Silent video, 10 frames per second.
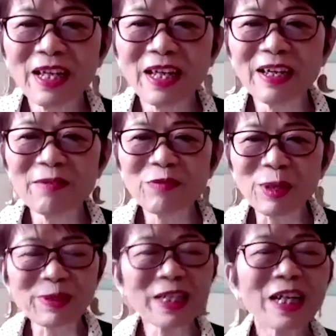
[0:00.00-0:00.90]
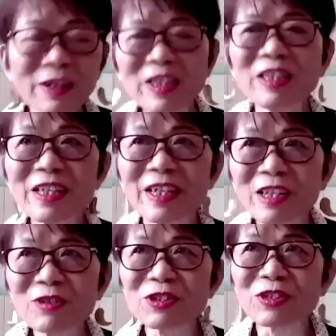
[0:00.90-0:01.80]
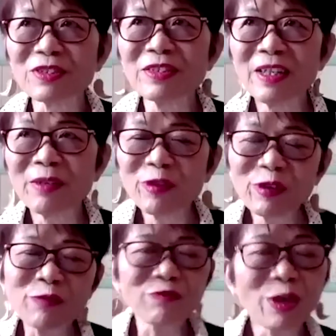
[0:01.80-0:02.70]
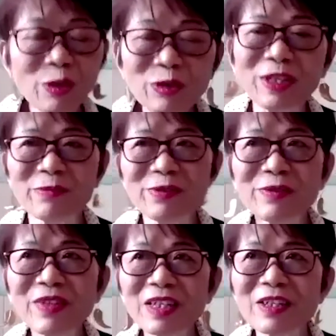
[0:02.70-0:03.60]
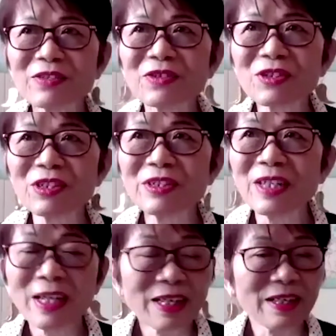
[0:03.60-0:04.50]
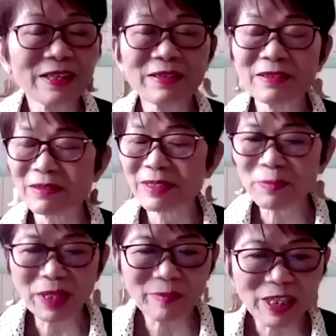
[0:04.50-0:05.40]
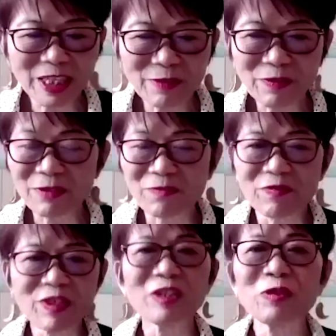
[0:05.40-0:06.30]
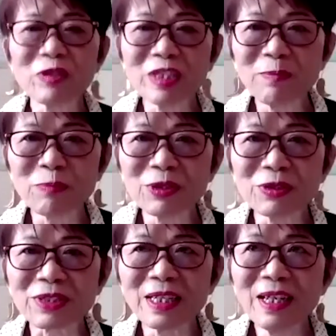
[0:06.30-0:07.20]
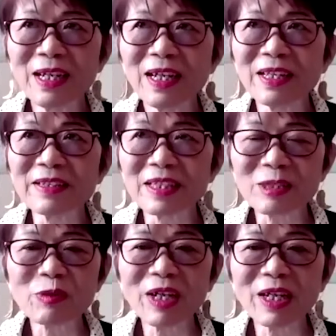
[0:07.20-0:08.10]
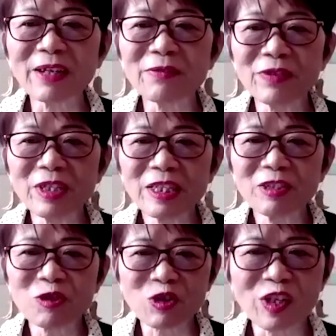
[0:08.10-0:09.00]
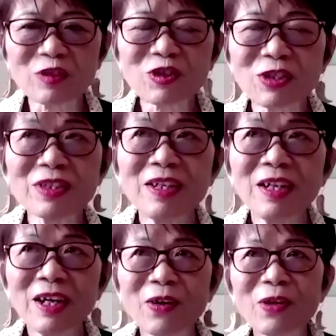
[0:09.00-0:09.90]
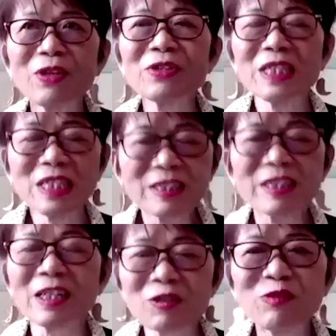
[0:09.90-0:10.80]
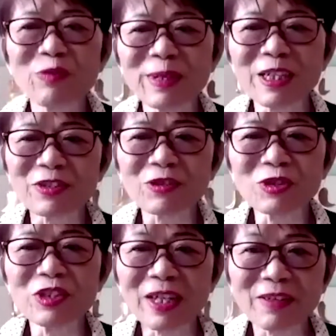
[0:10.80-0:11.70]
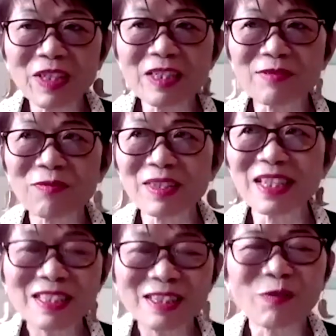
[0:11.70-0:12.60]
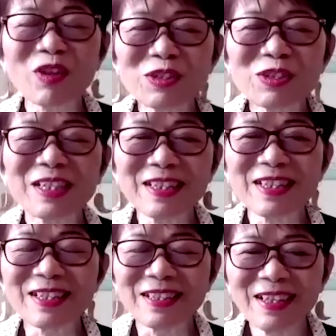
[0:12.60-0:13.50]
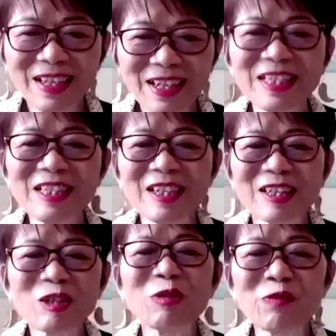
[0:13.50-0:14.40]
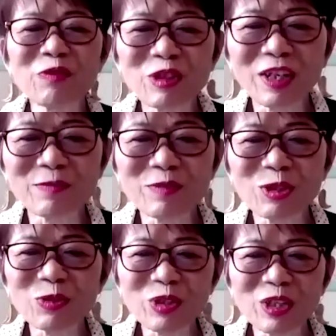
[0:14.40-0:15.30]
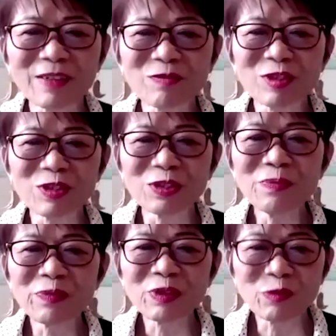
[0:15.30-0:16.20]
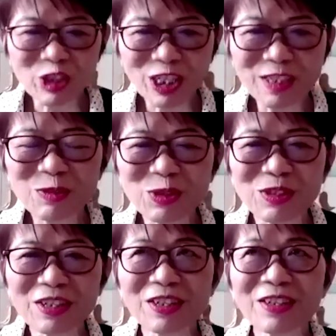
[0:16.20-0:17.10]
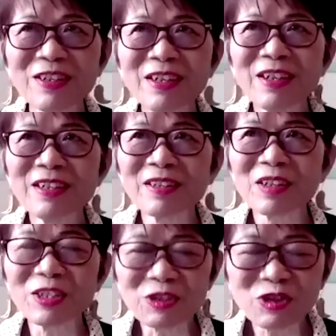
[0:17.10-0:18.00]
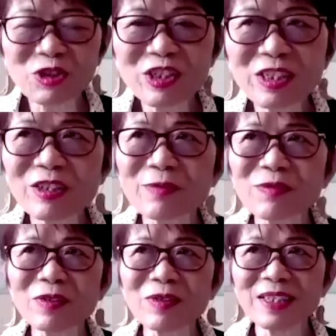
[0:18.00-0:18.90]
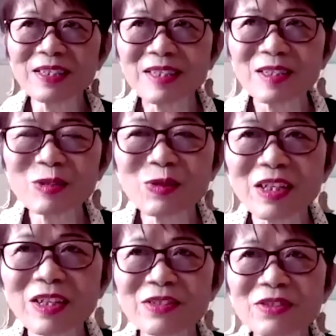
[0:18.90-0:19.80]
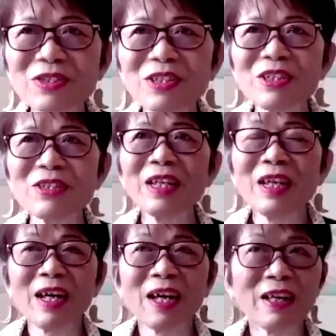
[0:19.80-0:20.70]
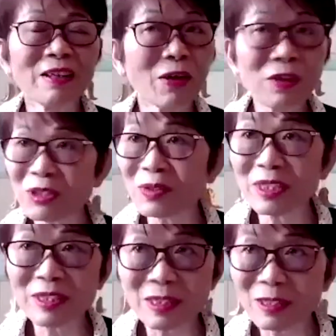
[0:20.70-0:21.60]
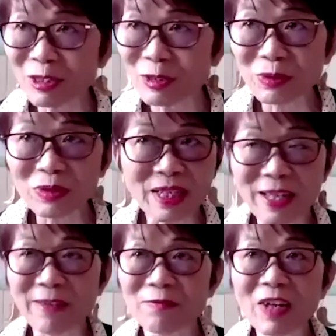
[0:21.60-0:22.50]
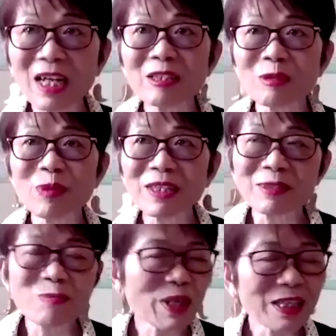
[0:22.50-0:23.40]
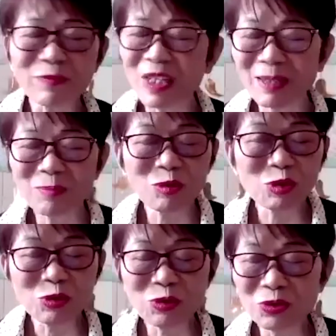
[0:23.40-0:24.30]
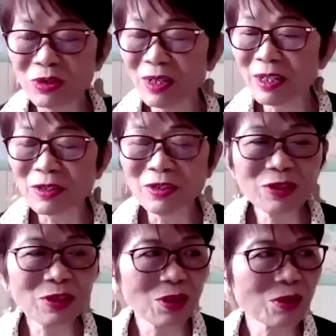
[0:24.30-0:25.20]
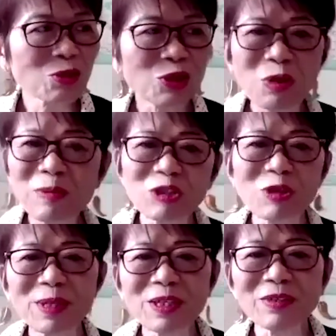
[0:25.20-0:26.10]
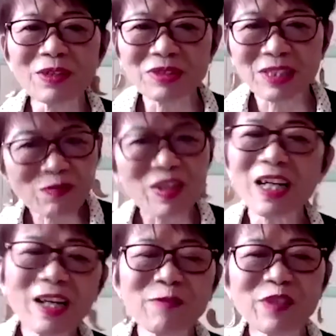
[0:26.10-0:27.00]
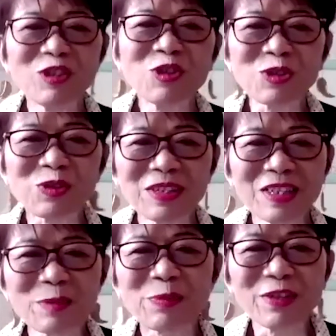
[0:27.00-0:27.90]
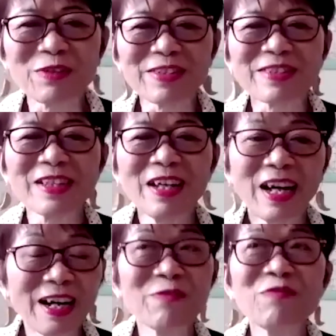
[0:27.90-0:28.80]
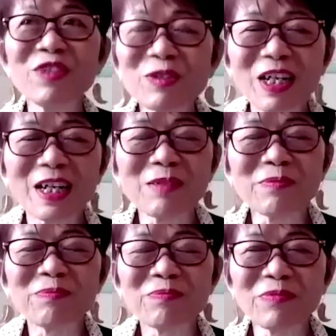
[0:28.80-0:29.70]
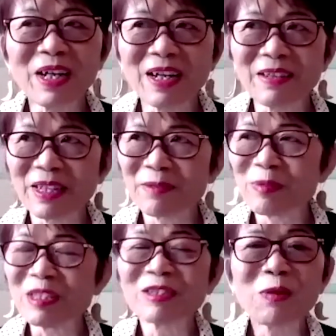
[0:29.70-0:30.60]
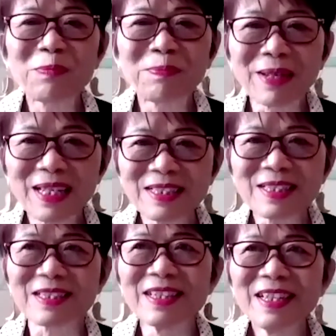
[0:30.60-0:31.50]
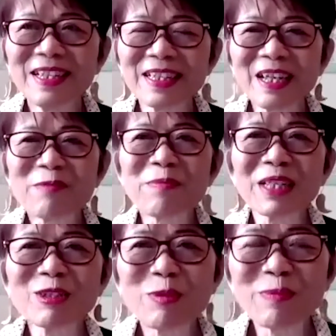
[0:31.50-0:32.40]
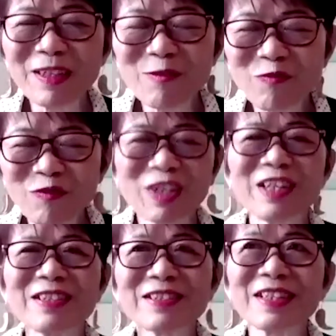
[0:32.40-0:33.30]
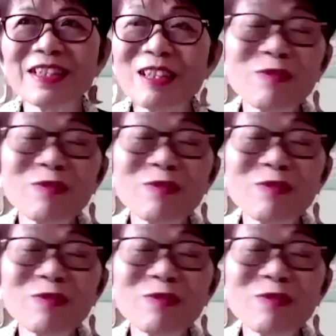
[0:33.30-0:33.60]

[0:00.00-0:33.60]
And from that kind of interaction, we will follow up with their concern. And sometimes they give us very good input. And that's why I really treasure all the interaction with my constituent. I think that's the first thing that any elected official have to do. You have to reach out to your constituent, you have to listen to their concern and also listen to their advice, because many of them do know so much about different kind of issue in the province. I feel that I have been so blessed that I have made so many friends. And